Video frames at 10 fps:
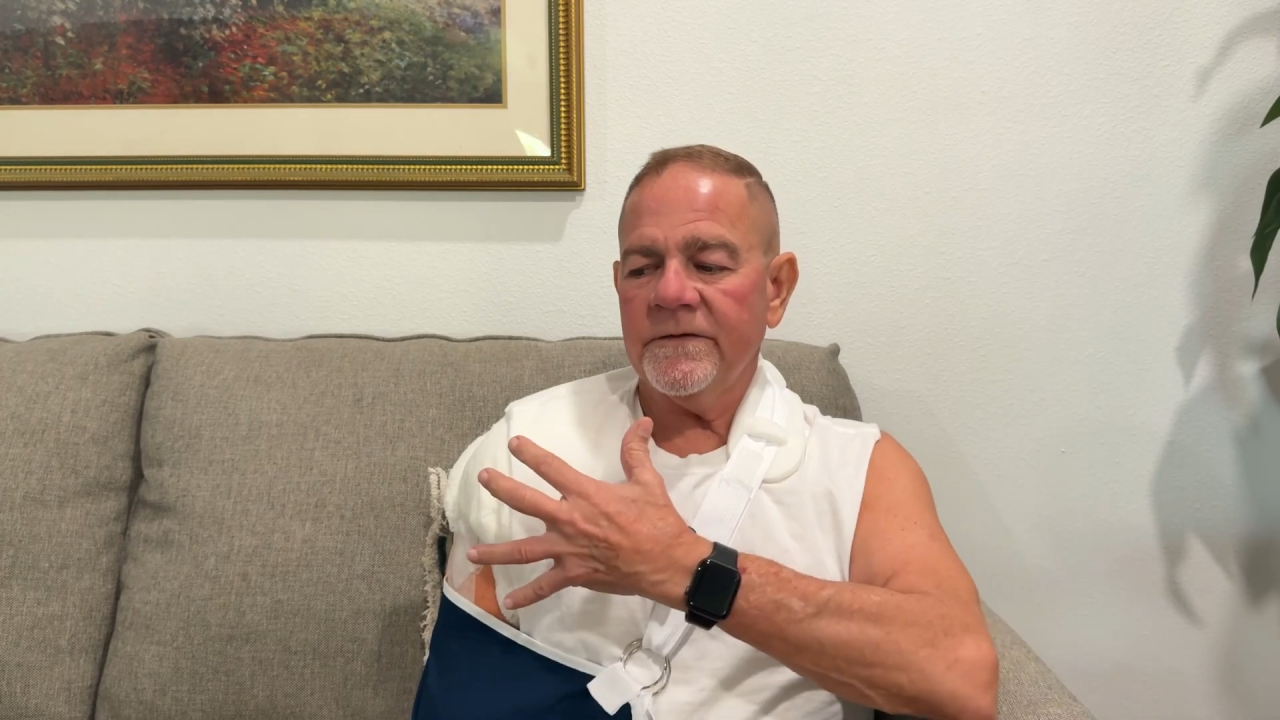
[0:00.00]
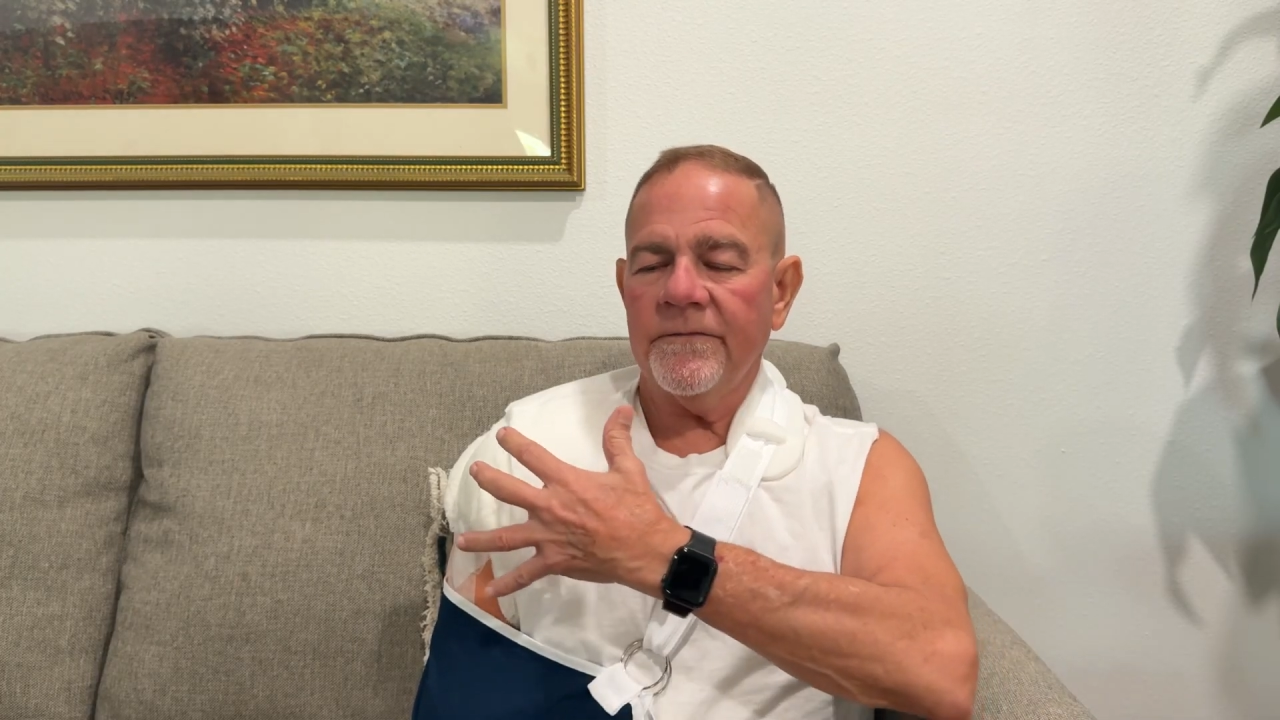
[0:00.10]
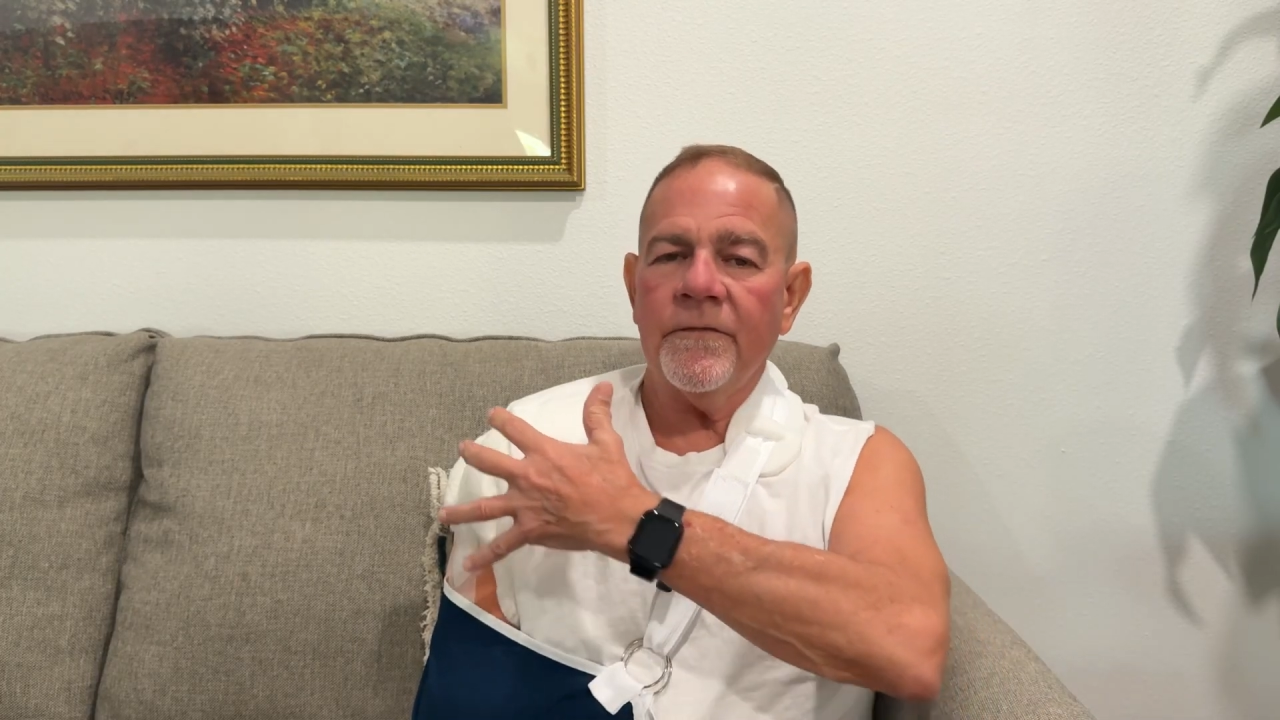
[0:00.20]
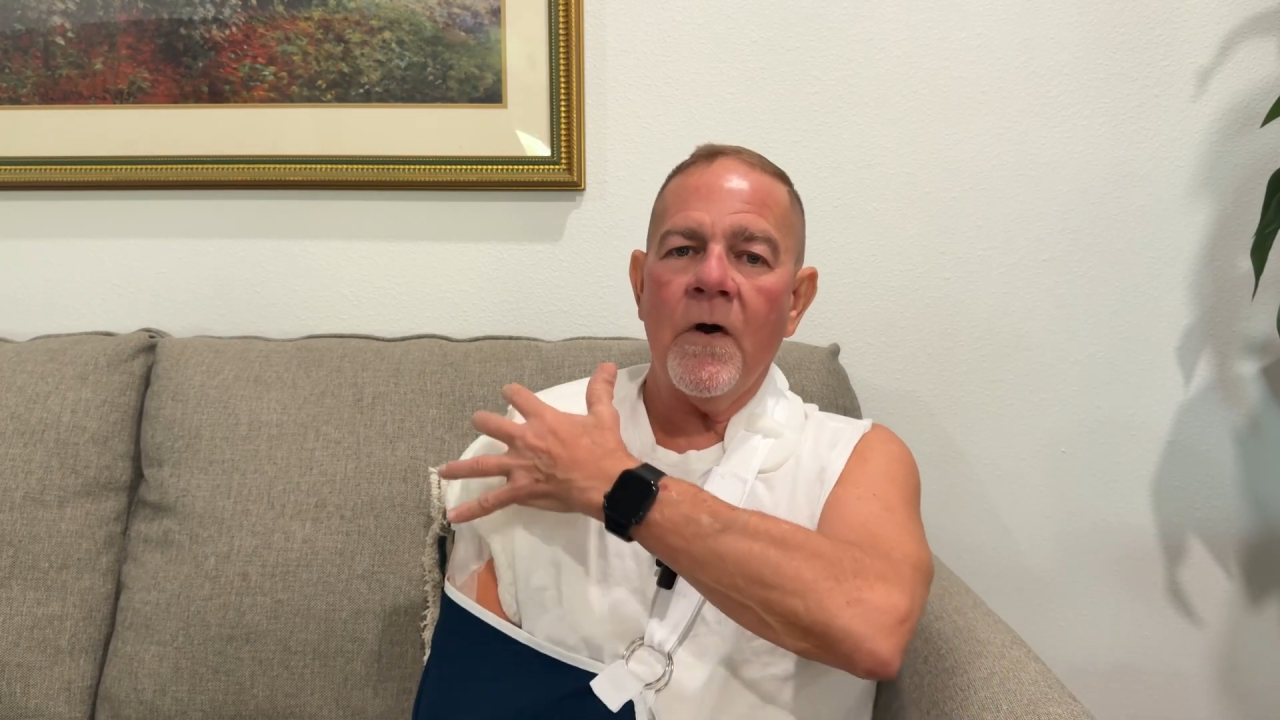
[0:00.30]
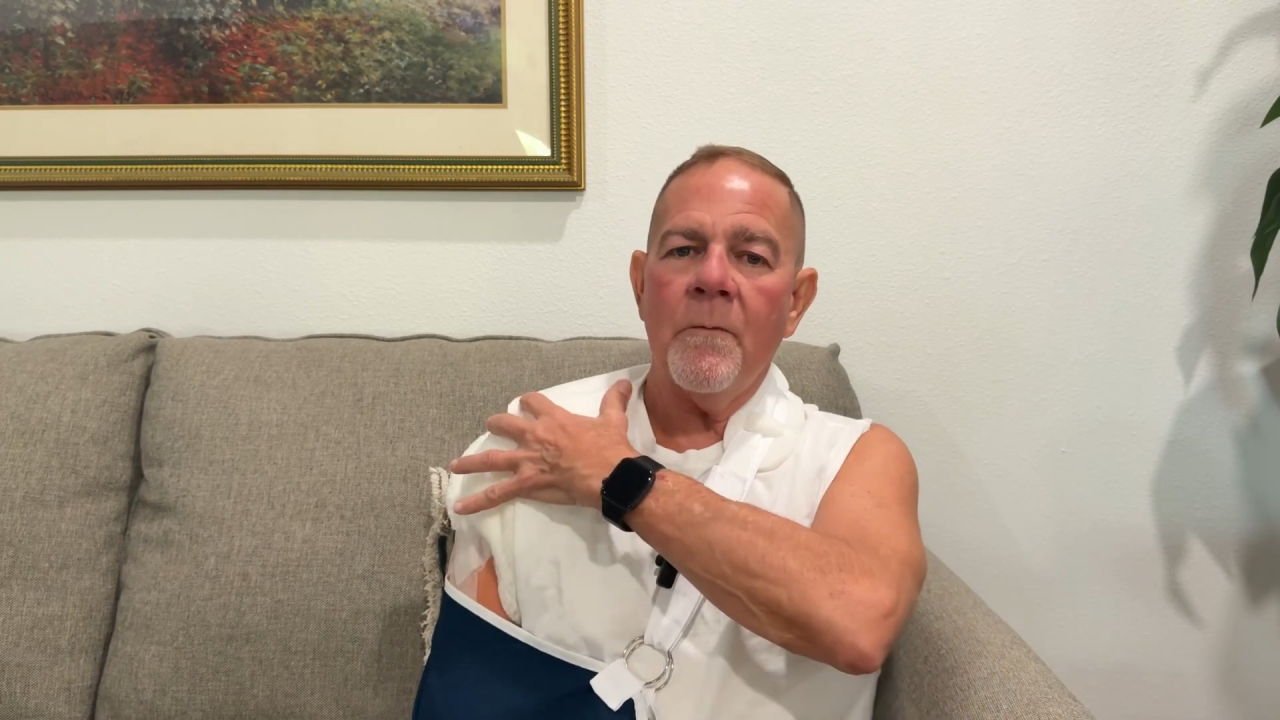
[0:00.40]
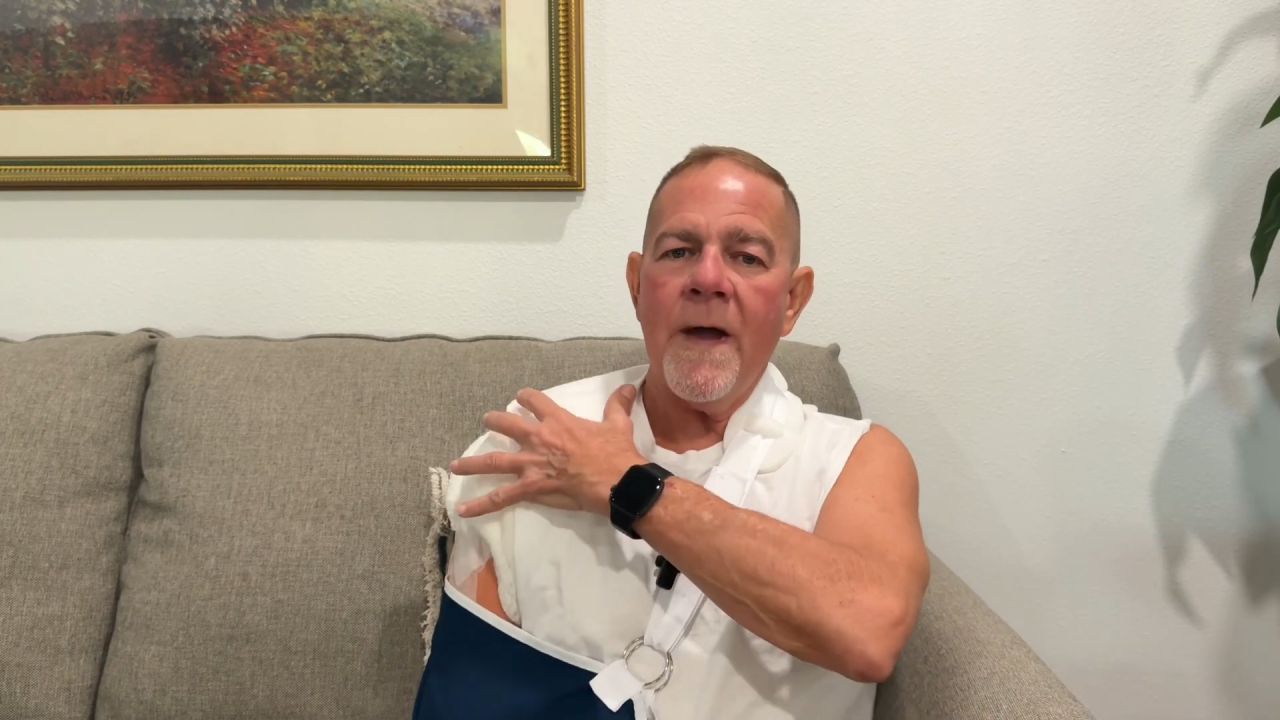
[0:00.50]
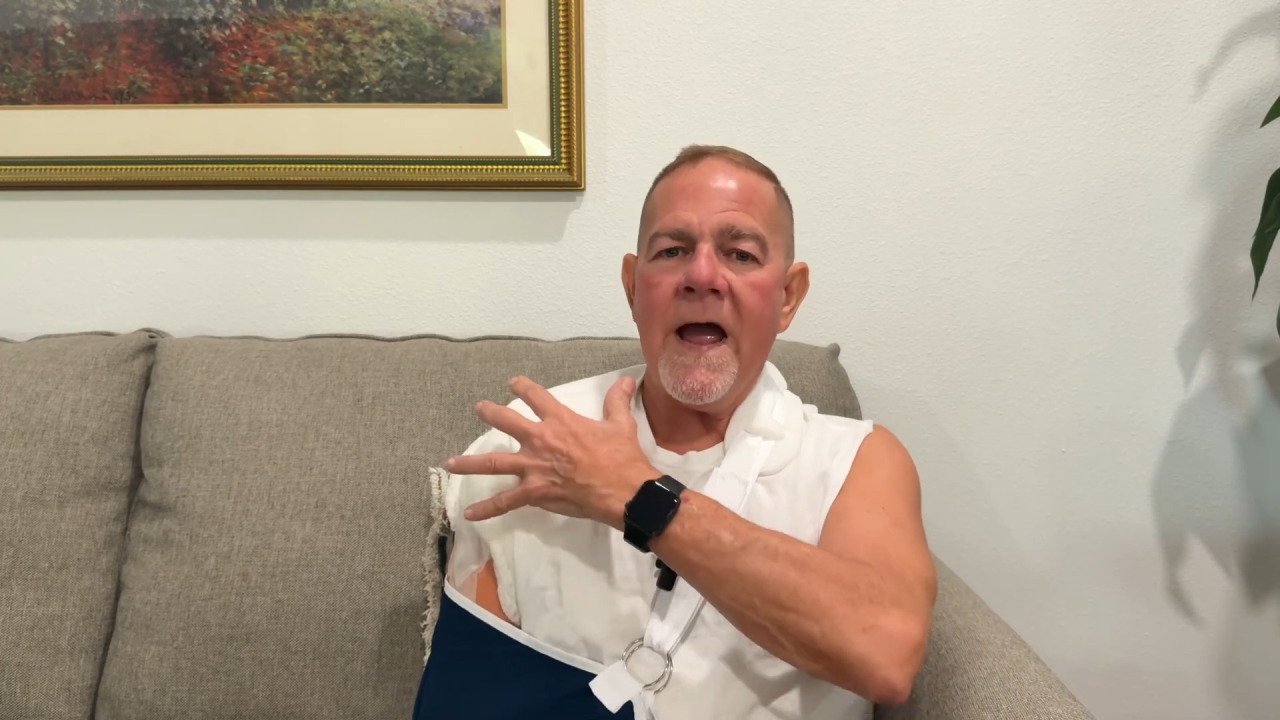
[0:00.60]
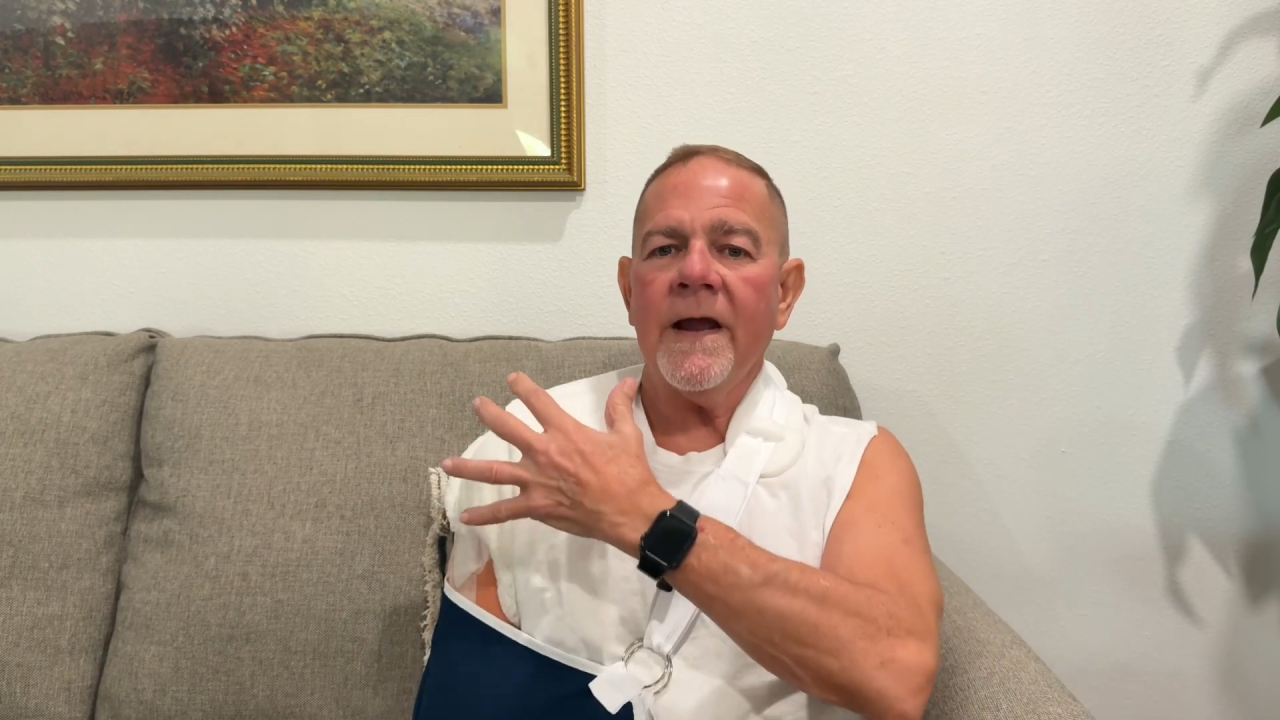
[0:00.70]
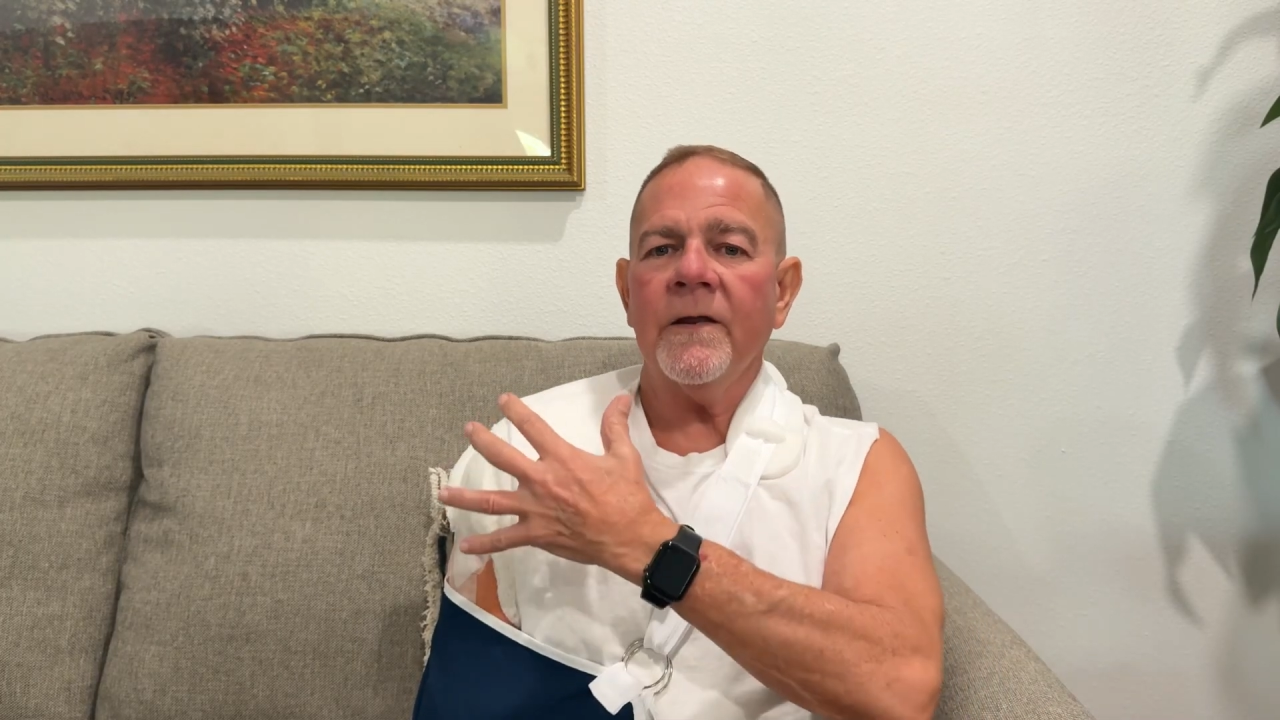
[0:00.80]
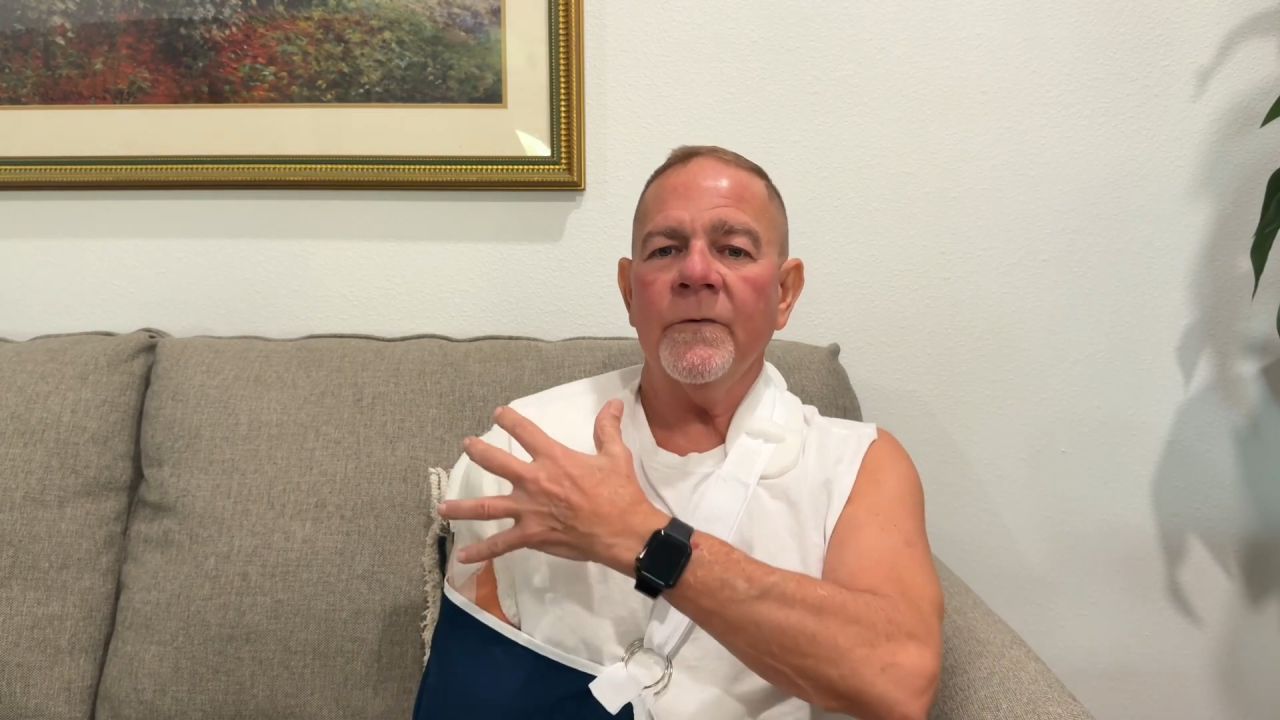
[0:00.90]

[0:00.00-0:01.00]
to fall back,